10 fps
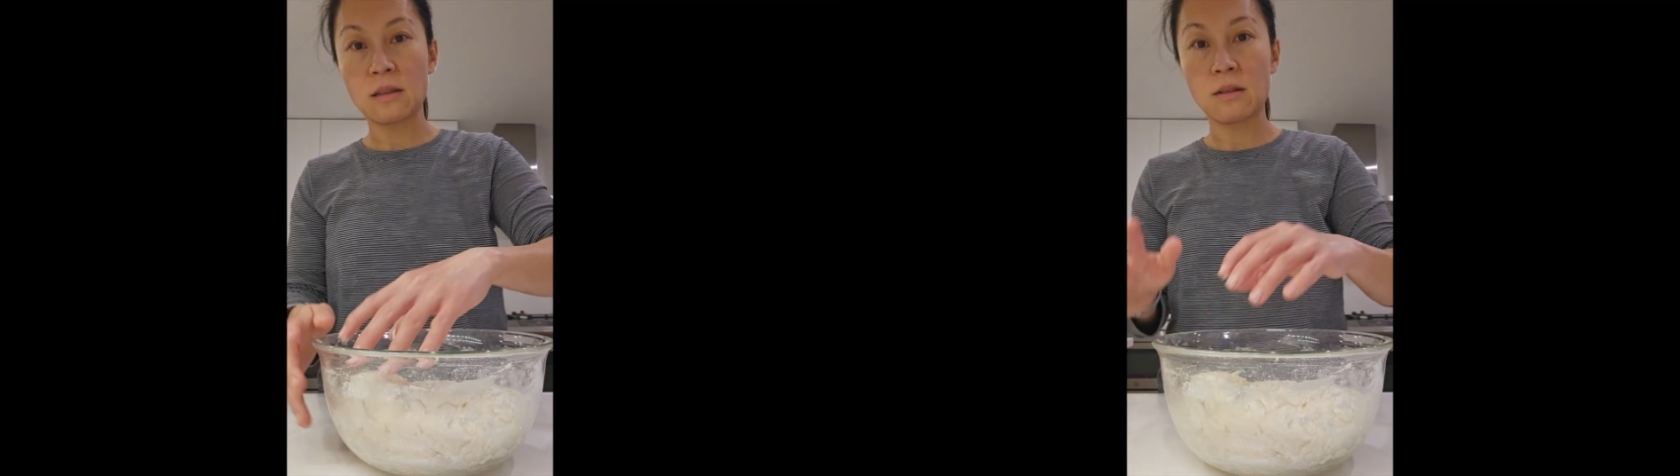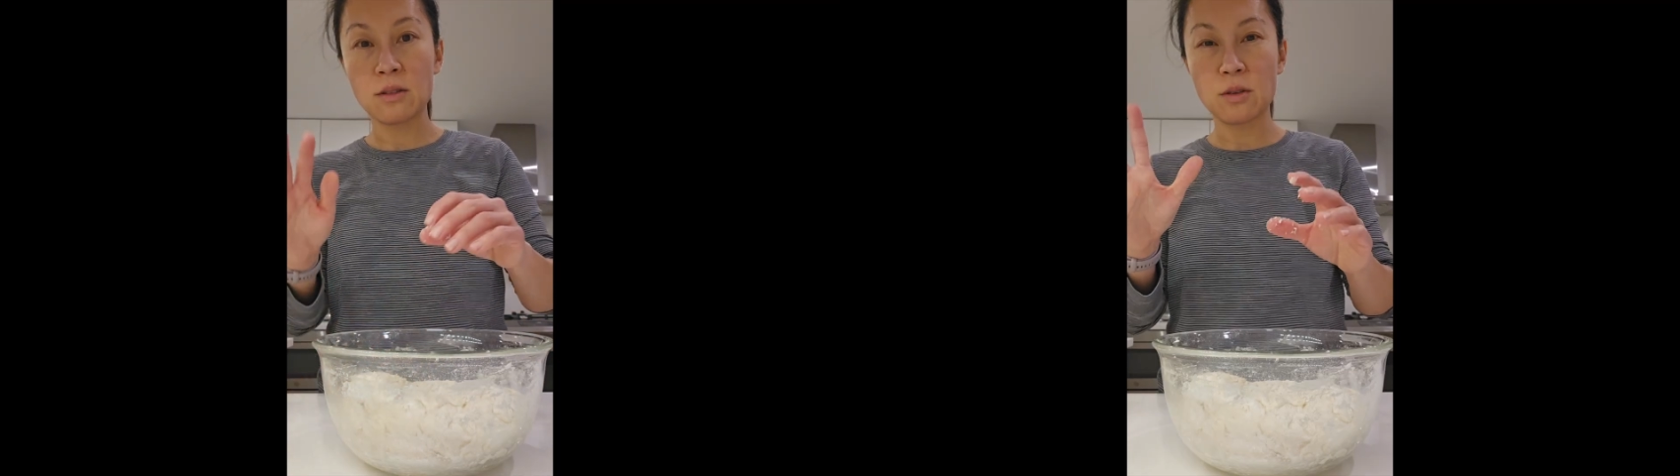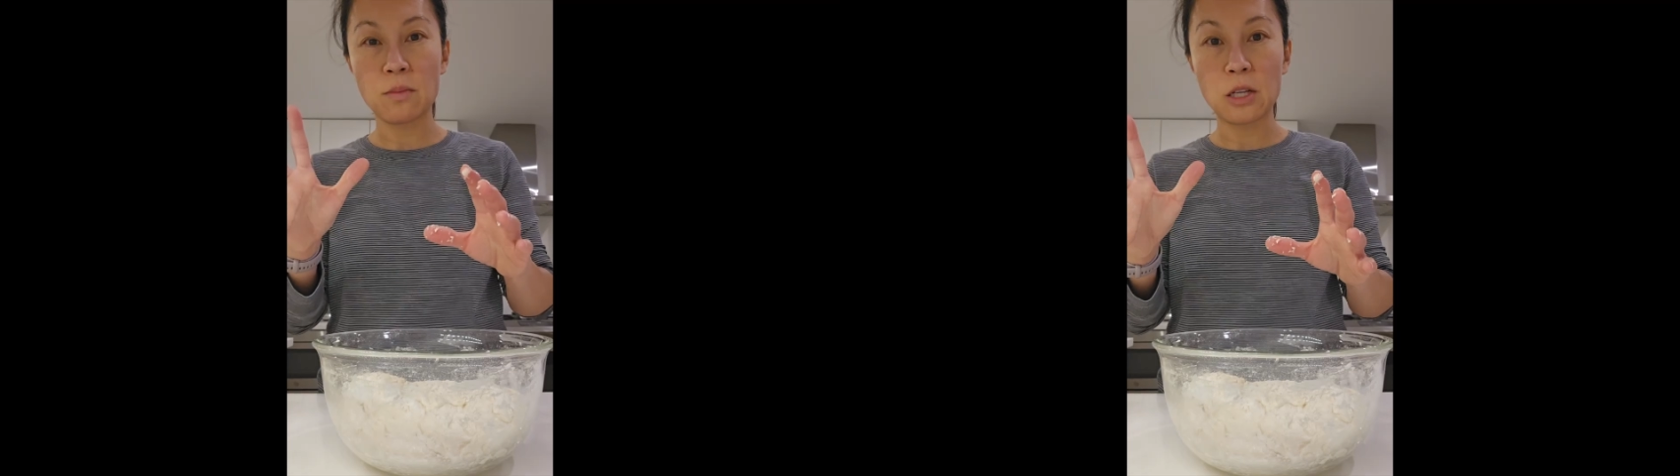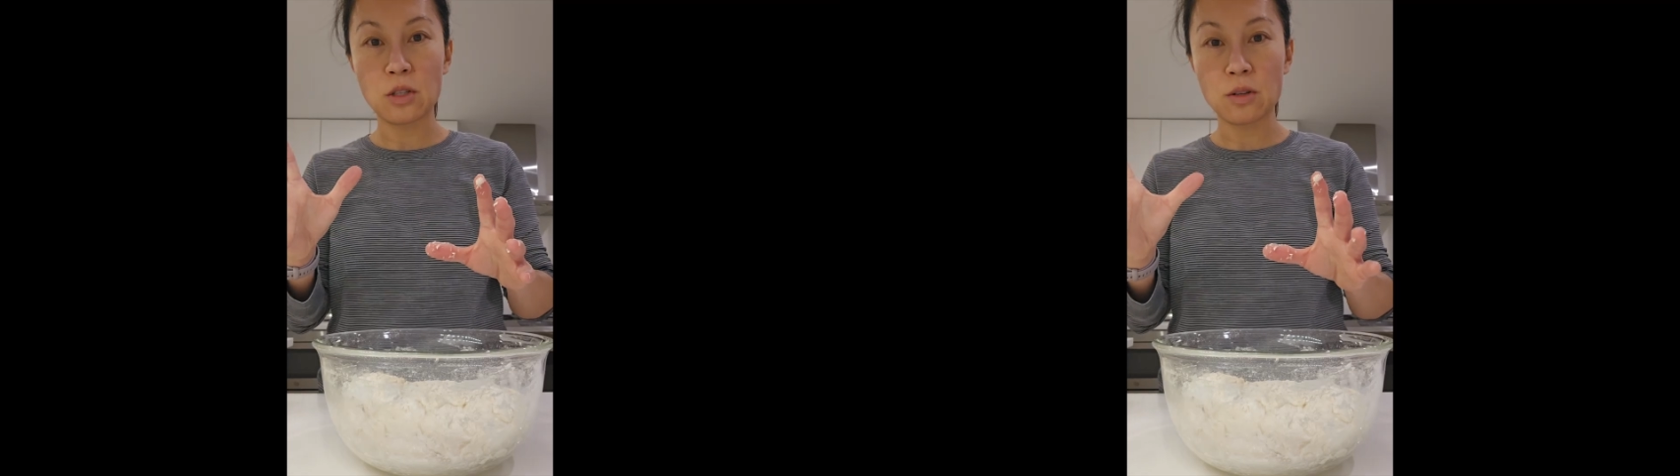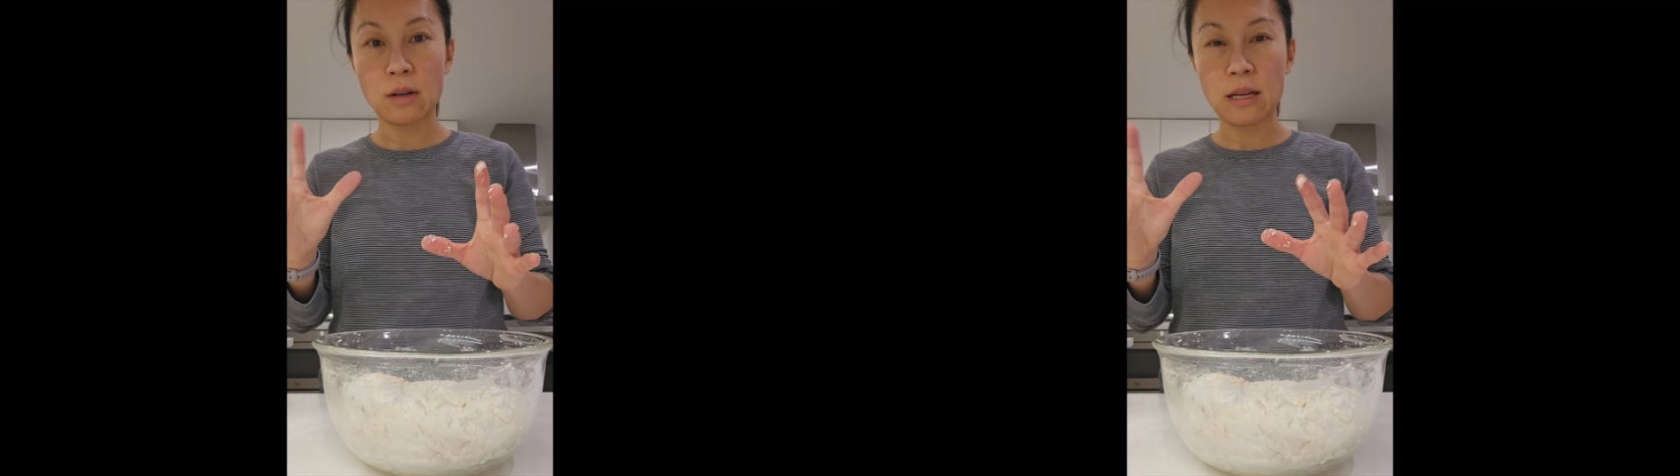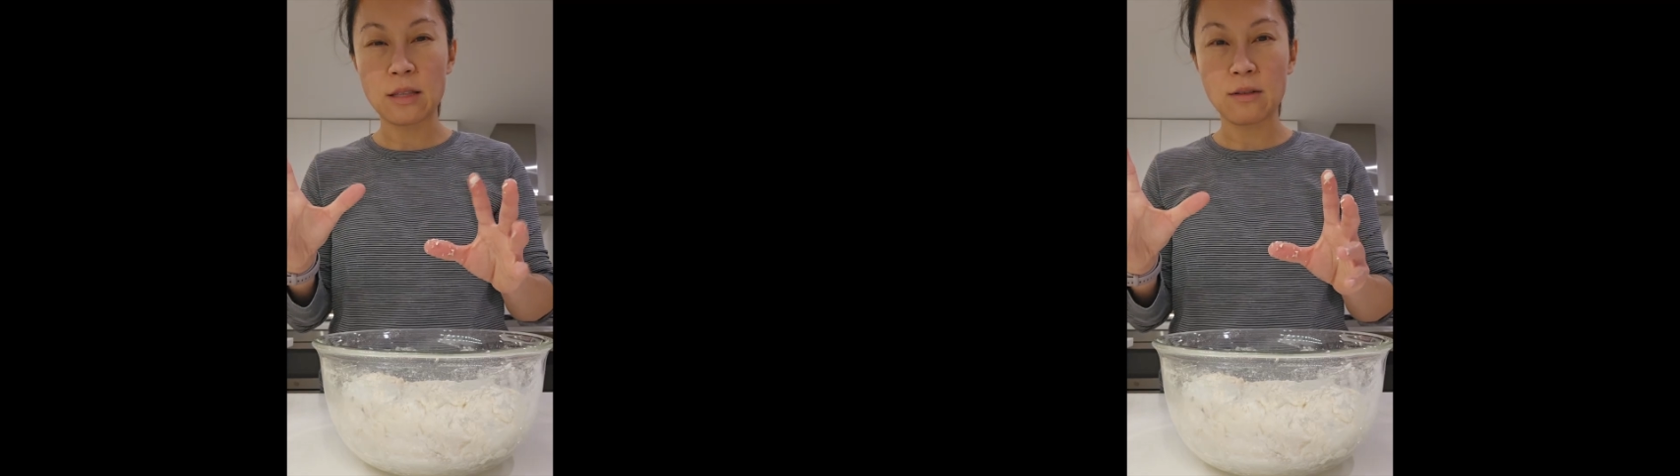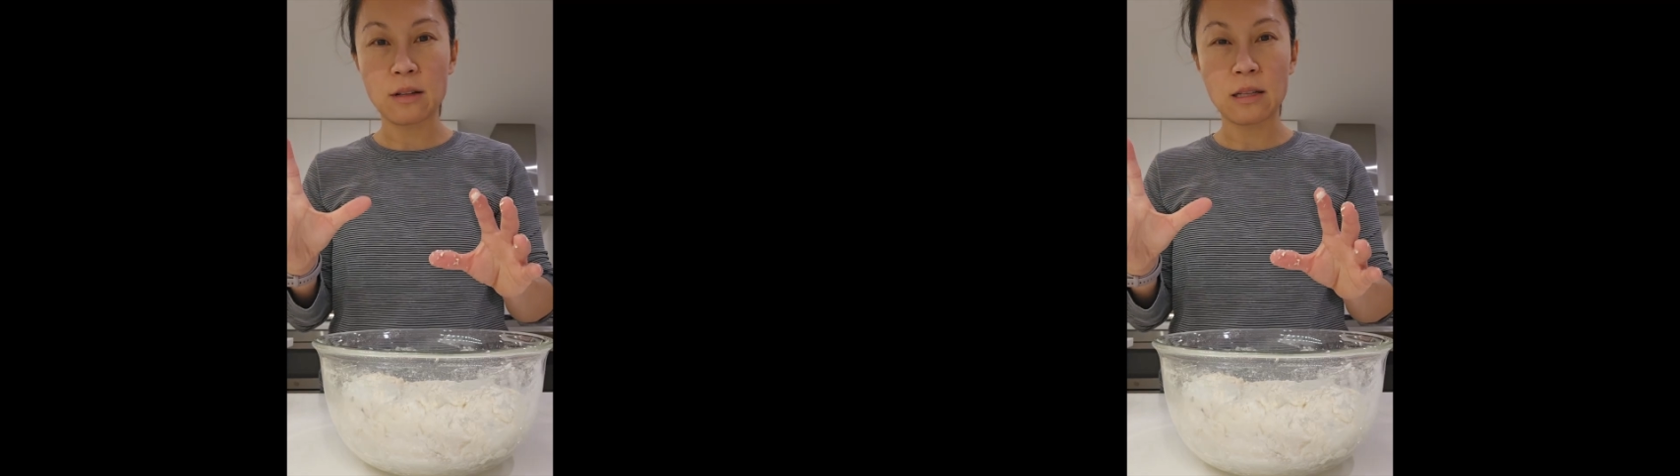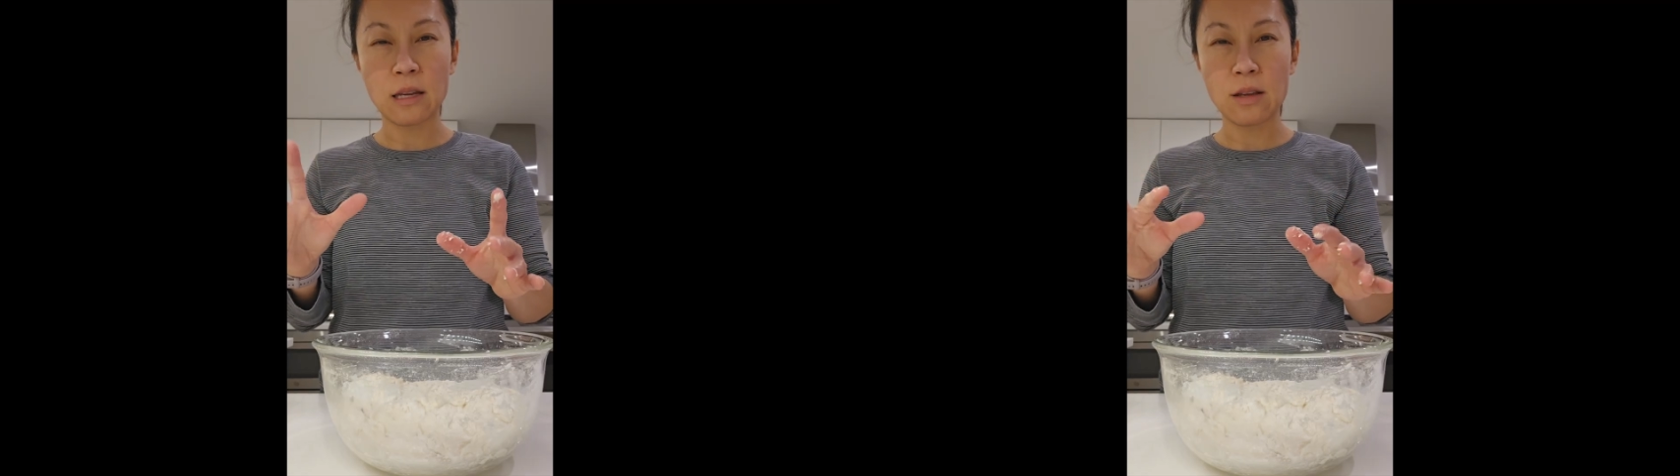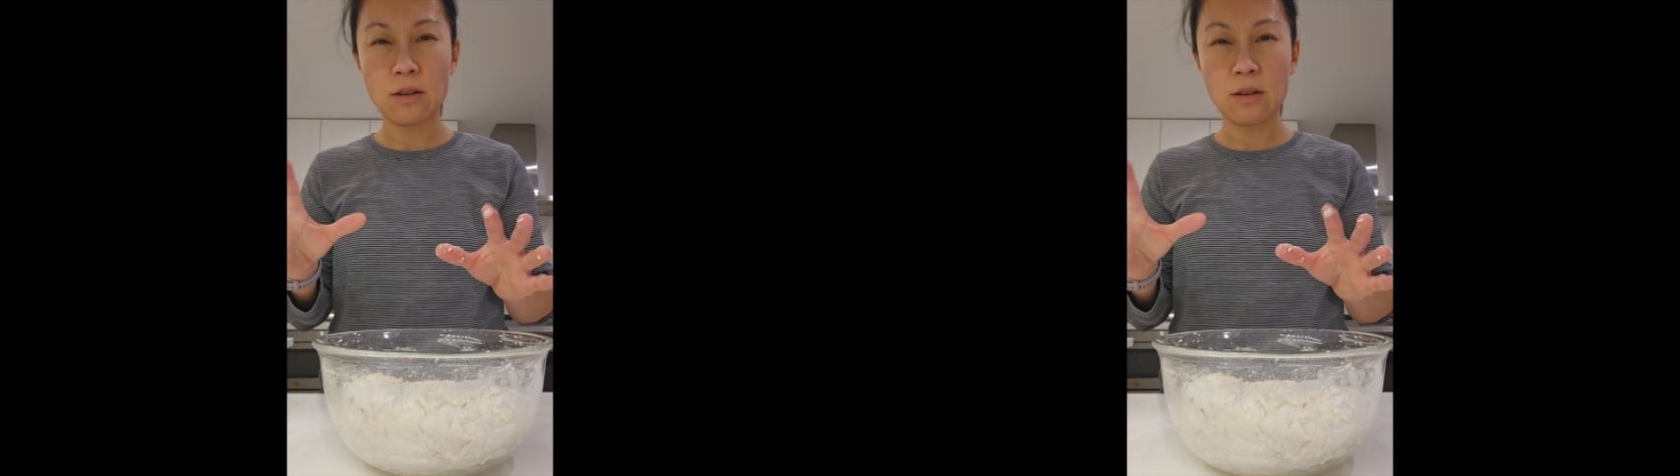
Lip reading: Also, make sure your hands are clean.